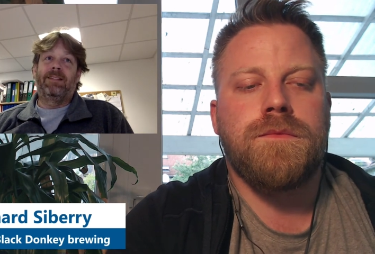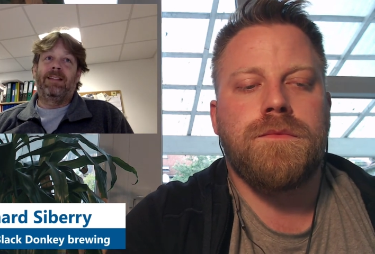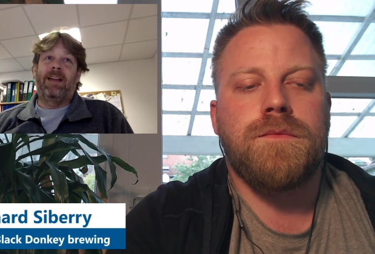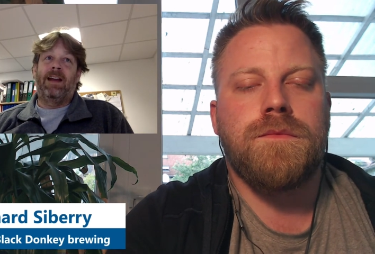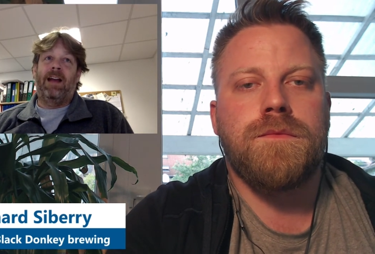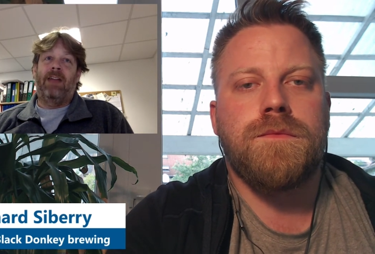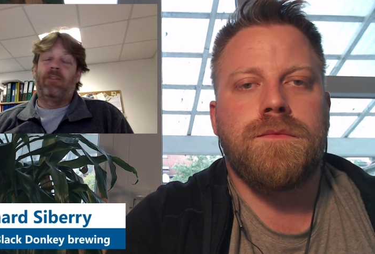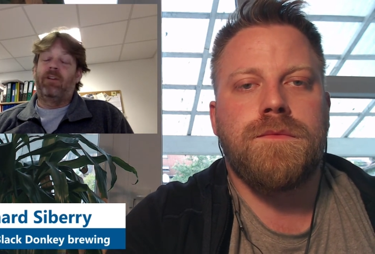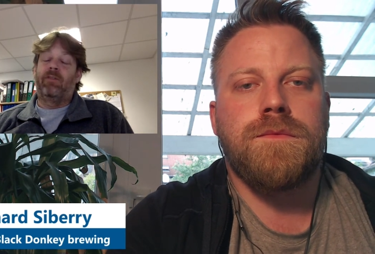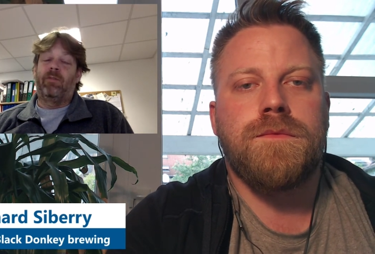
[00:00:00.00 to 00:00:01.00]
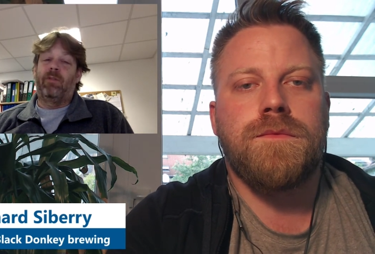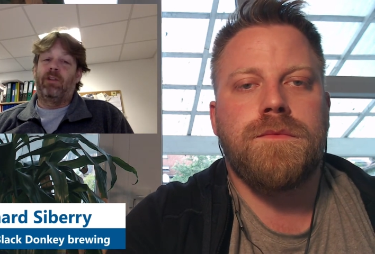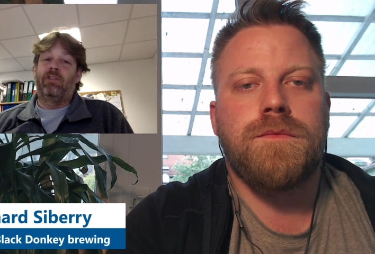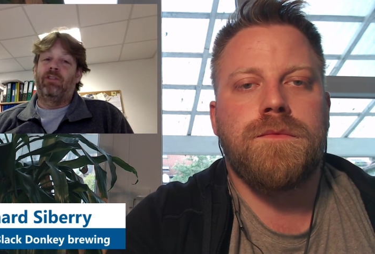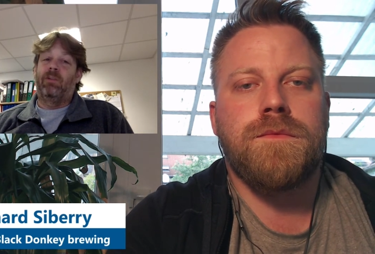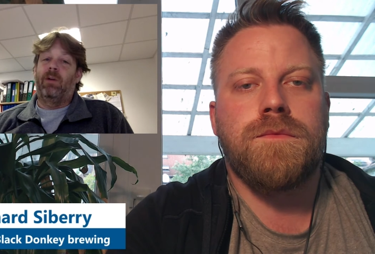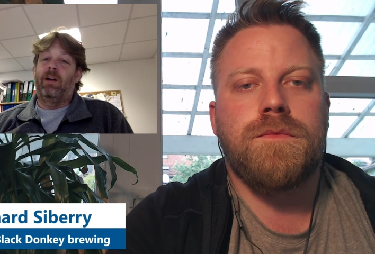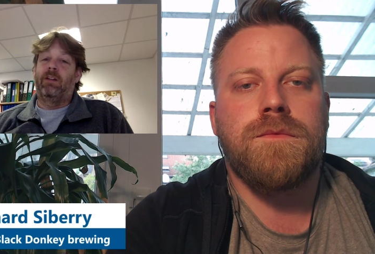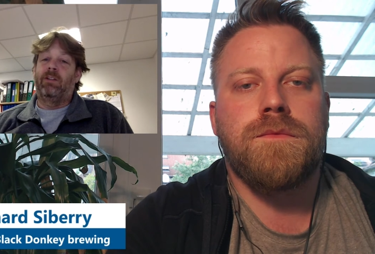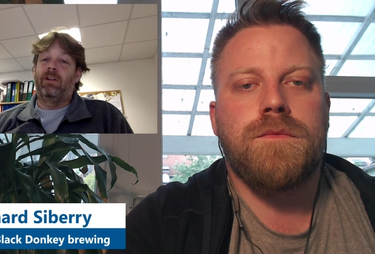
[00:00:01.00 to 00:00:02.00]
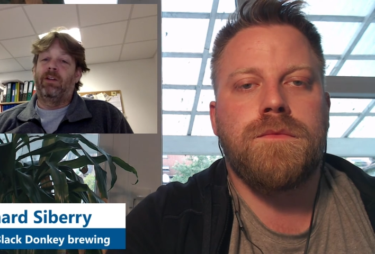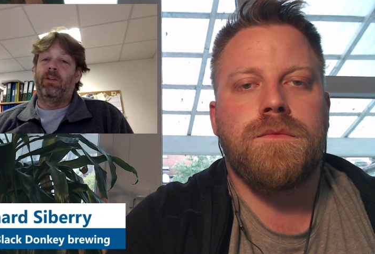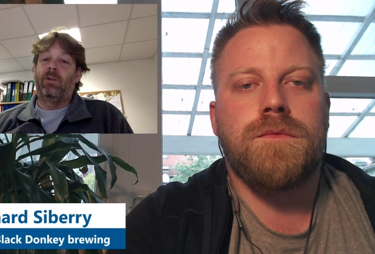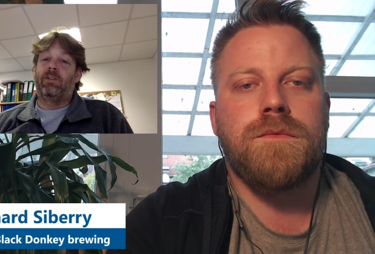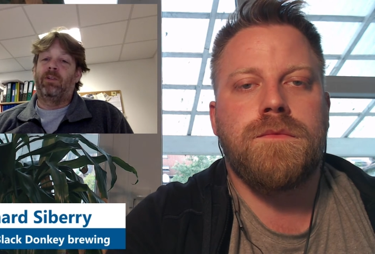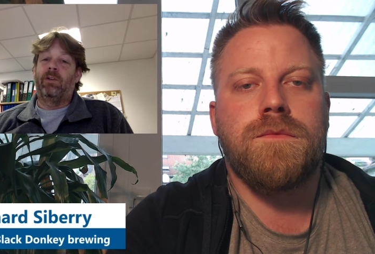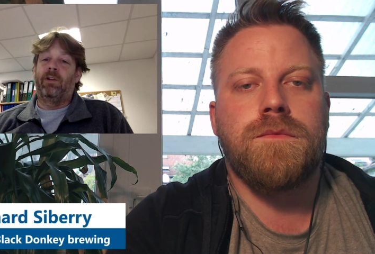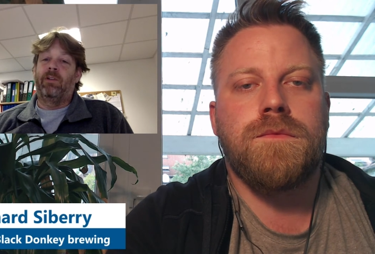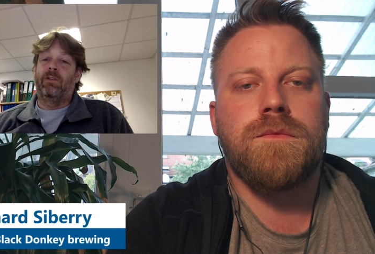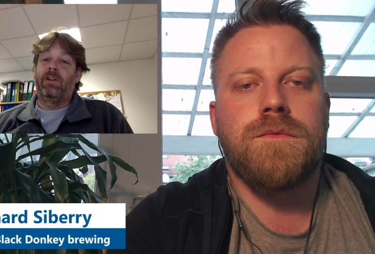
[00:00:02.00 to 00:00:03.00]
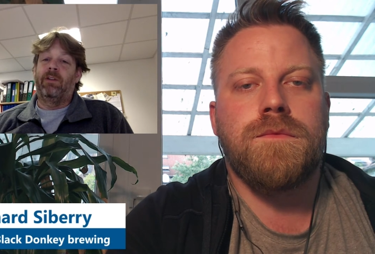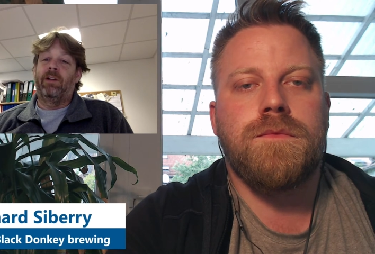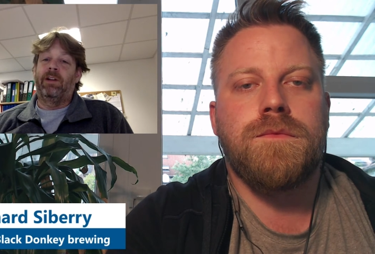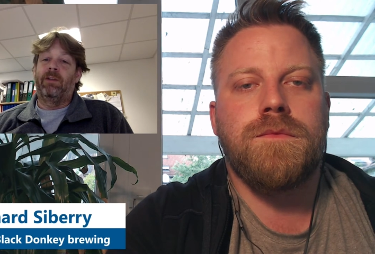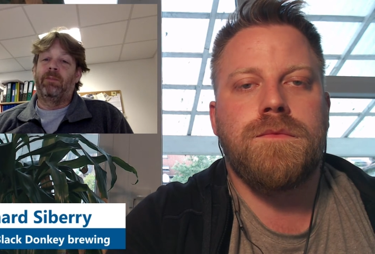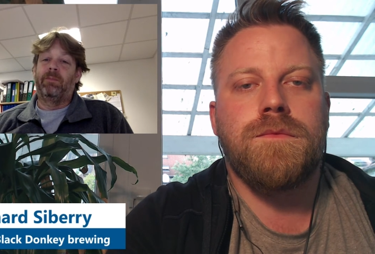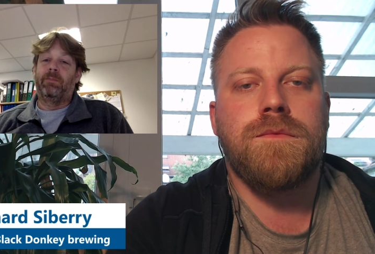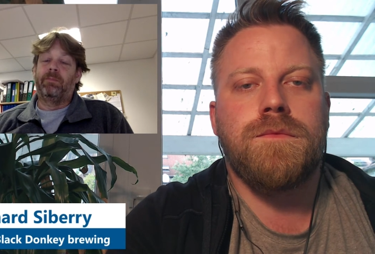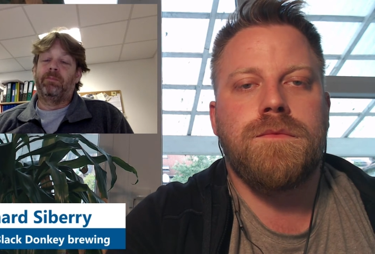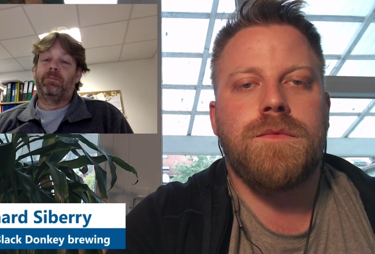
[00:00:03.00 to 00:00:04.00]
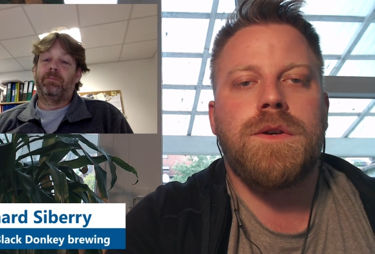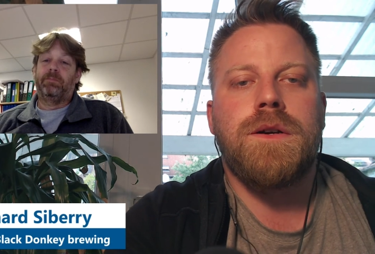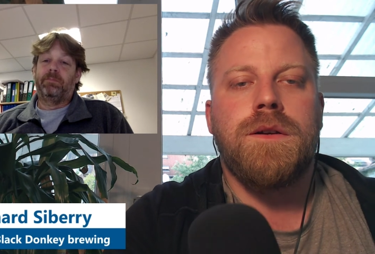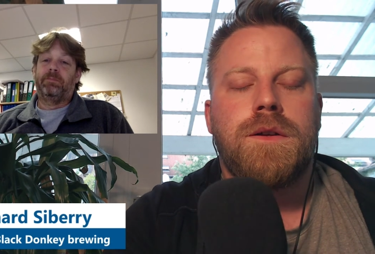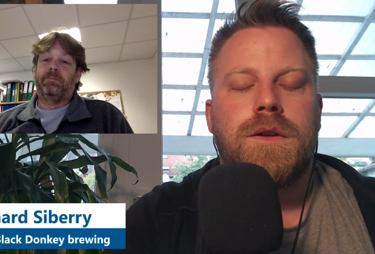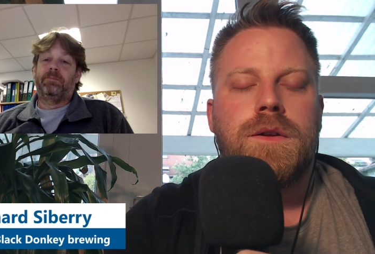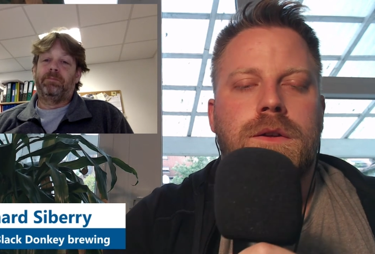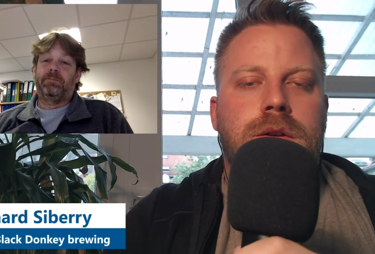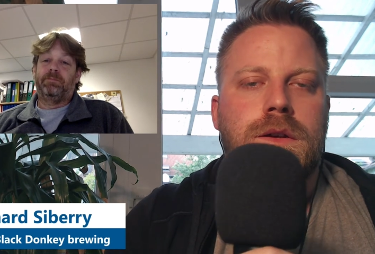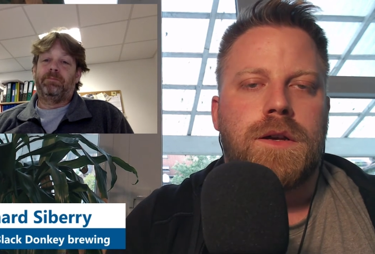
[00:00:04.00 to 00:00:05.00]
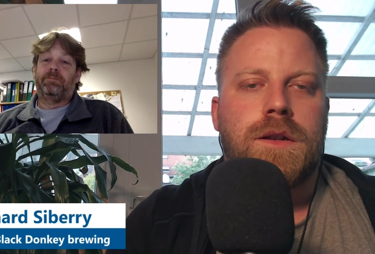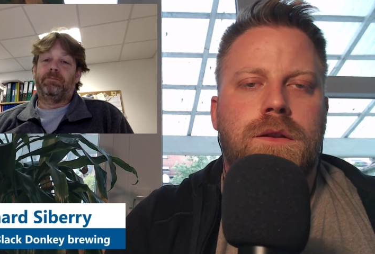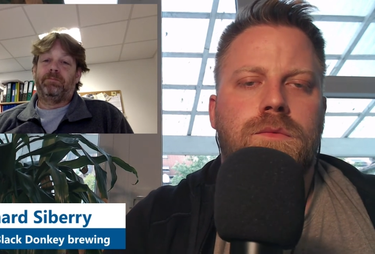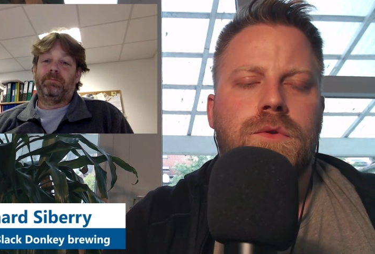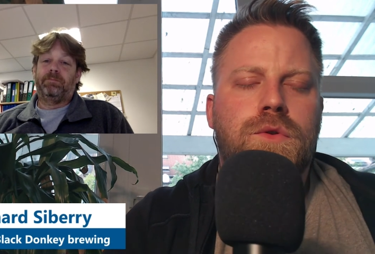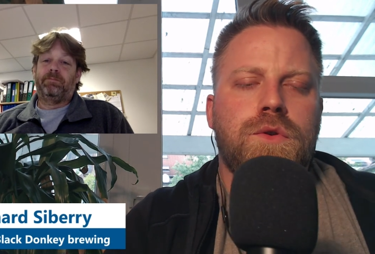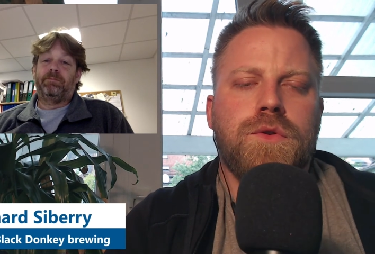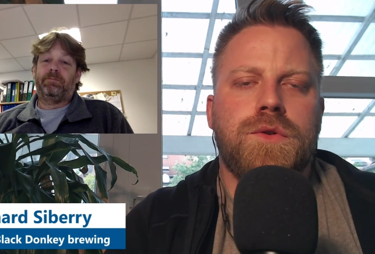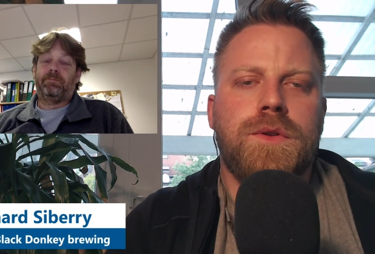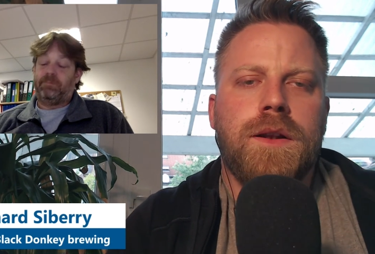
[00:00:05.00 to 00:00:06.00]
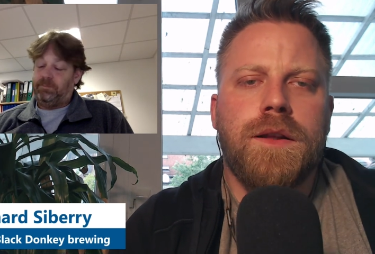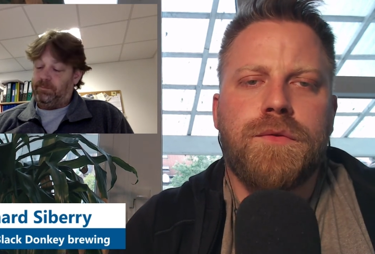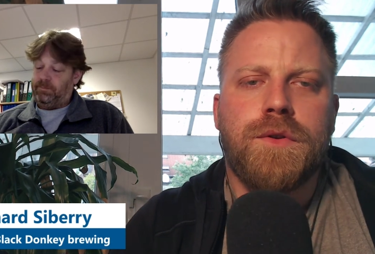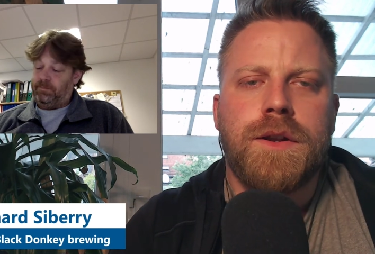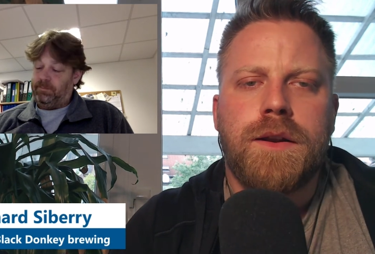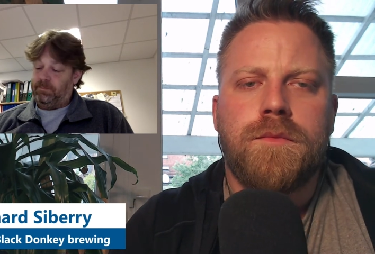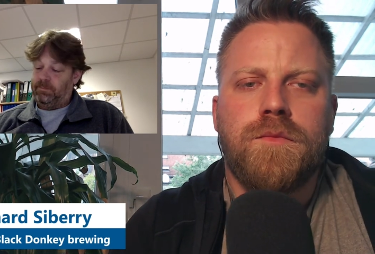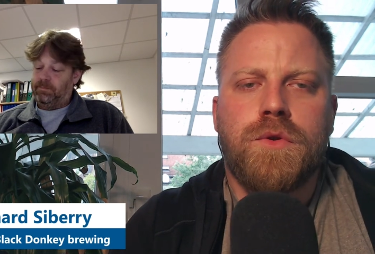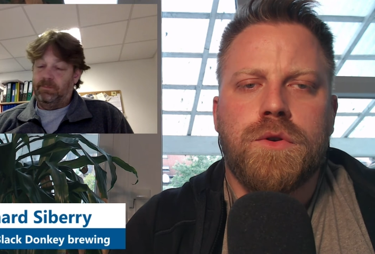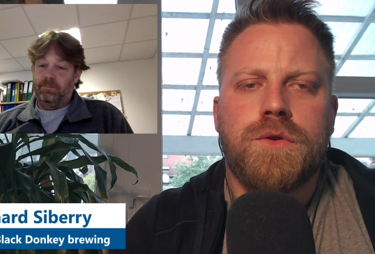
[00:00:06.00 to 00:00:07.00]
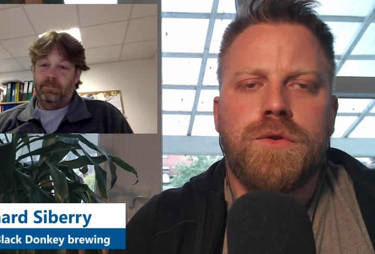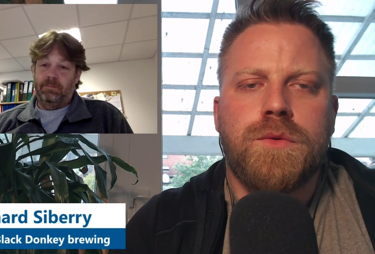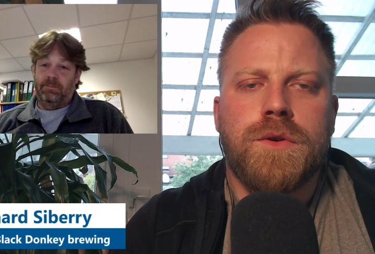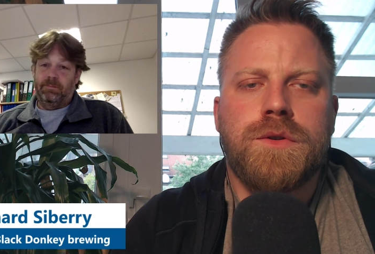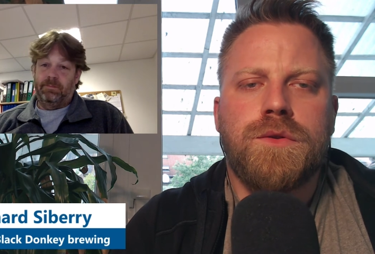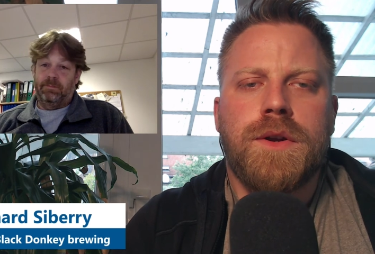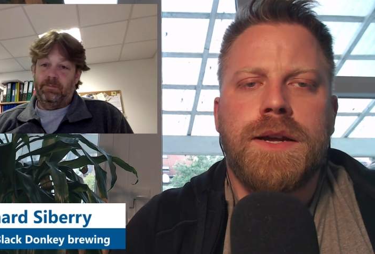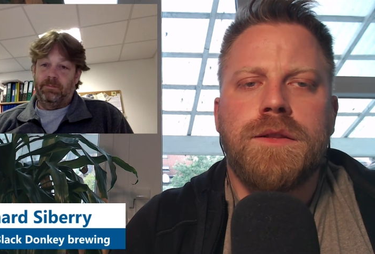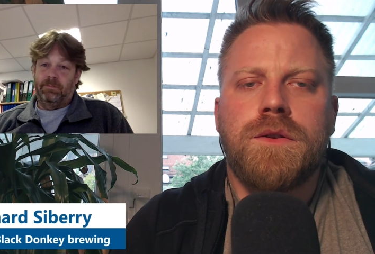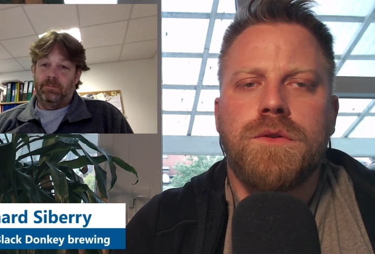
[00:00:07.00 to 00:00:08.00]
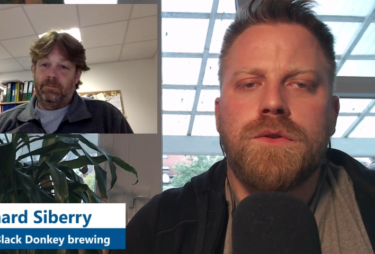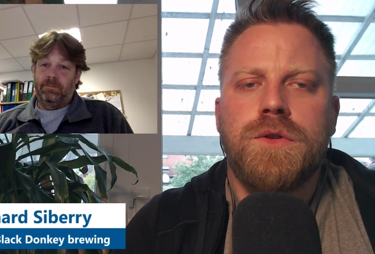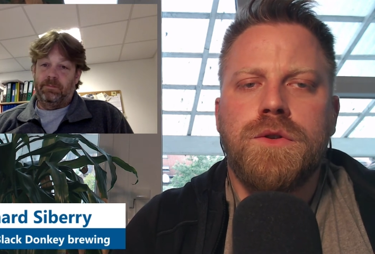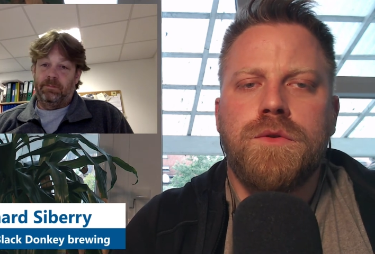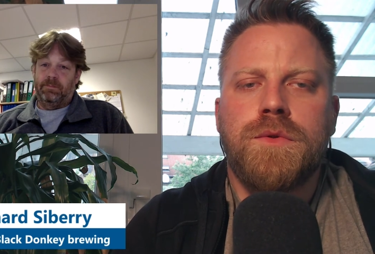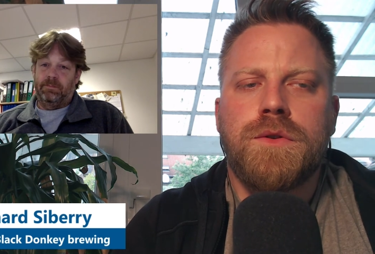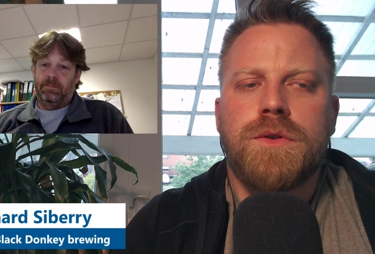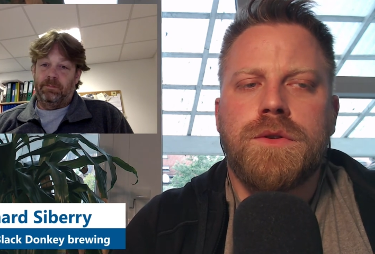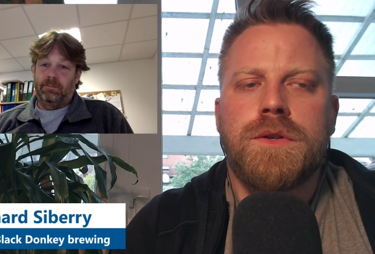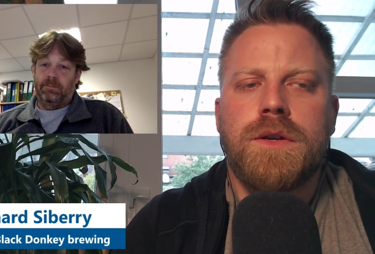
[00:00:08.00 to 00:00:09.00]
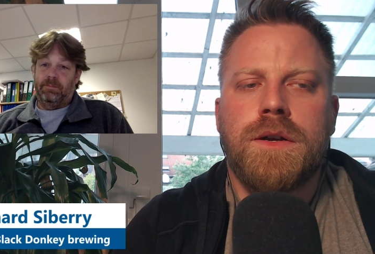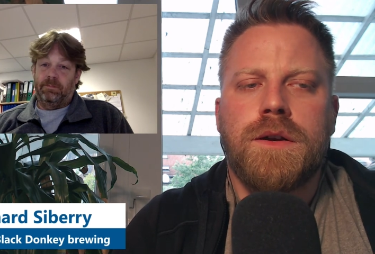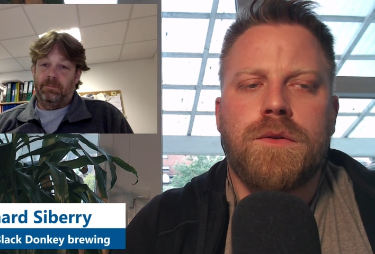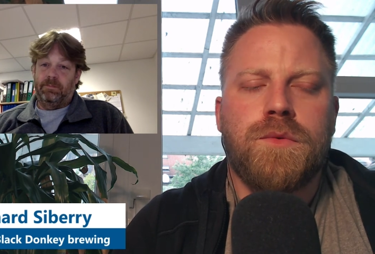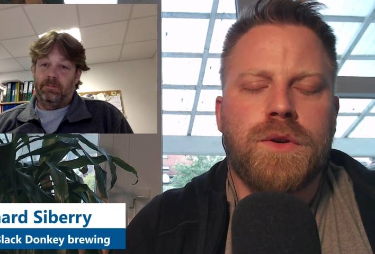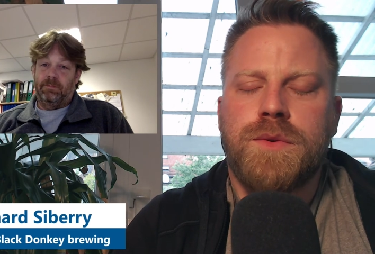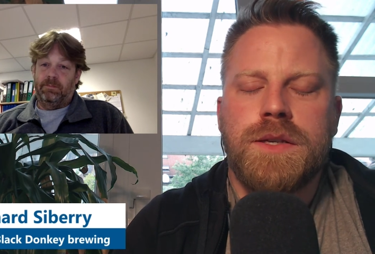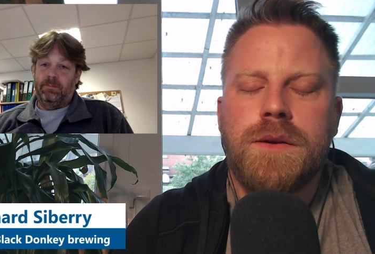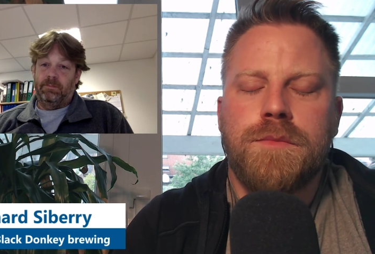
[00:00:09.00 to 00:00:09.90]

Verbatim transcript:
Speaker 1: yeah, I haven't heard from the Russians in a while, so I don't know what's going on over there right now.
Speaker 2: Yeah. And do you also deliver then more towards your end consumers? What we see in